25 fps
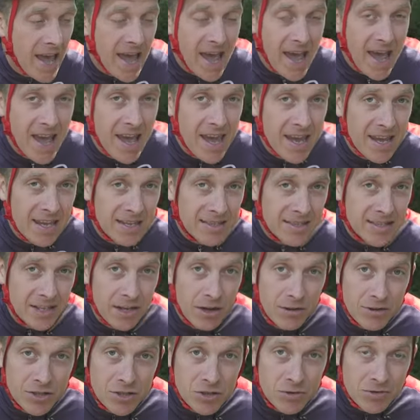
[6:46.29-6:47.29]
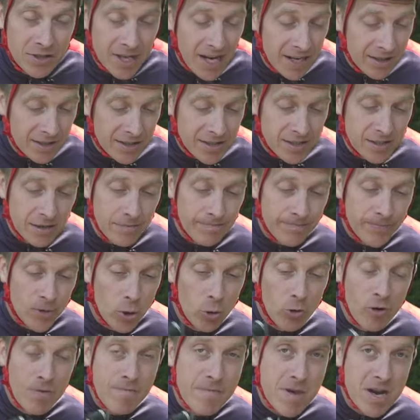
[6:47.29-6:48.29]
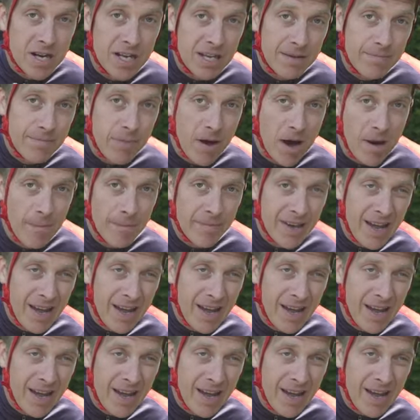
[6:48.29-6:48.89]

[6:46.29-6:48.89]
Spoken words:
a CO2 canister or a mini pump.